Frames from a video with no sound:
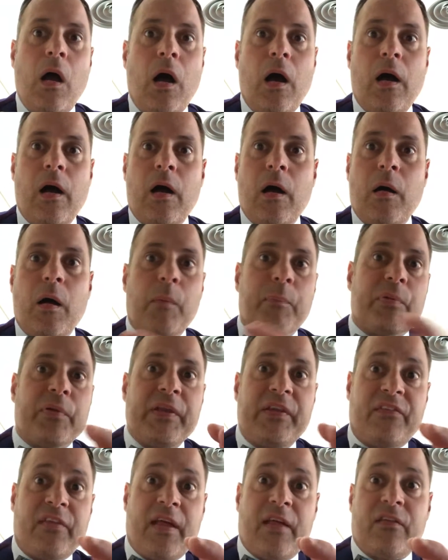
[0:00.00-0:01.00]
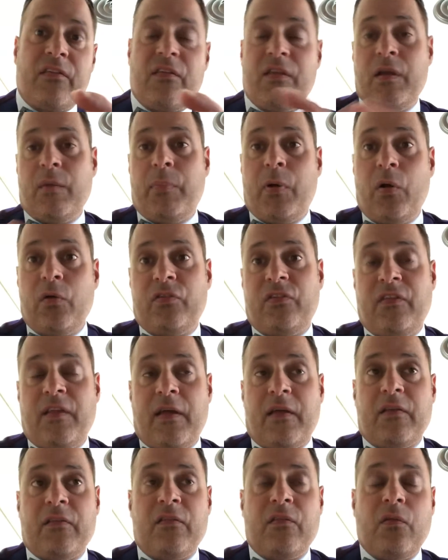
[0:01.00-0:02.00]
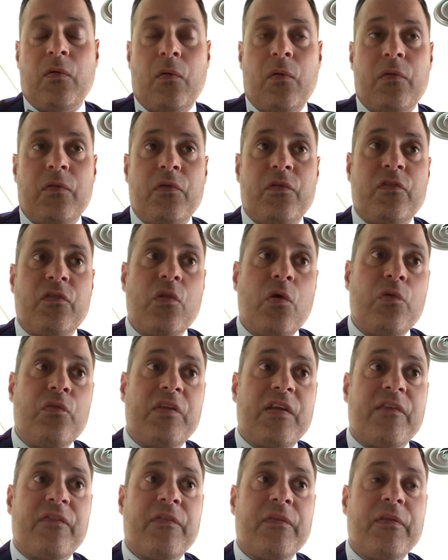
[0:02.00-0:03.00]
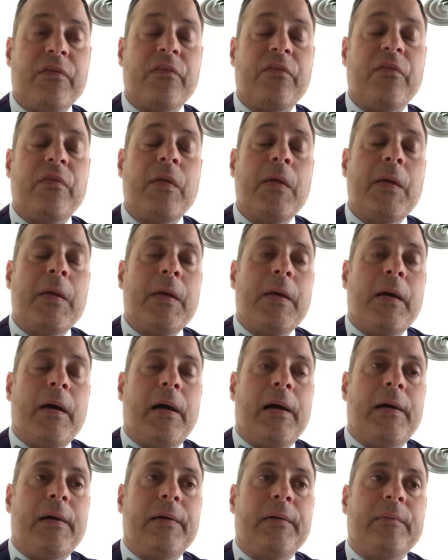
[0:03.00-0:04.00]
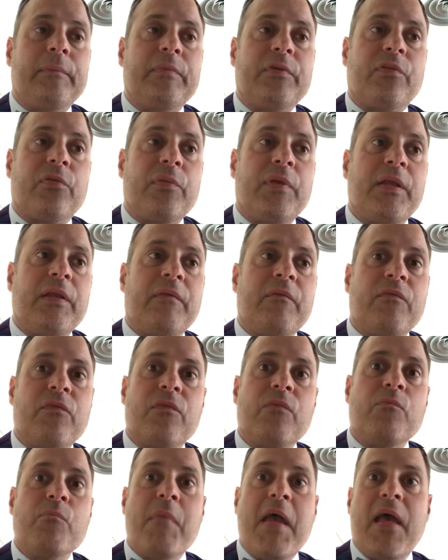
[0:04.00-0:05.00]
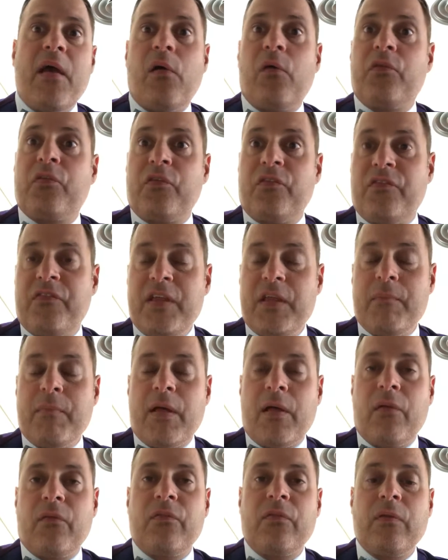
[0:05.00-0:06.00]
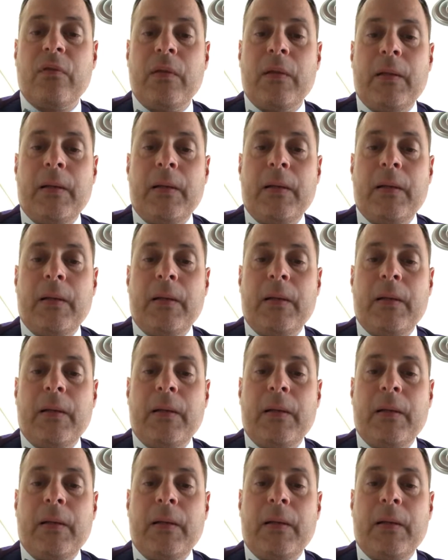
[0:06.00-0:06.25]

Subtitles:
a pre-test and a post-test, or there's no difference between males or females.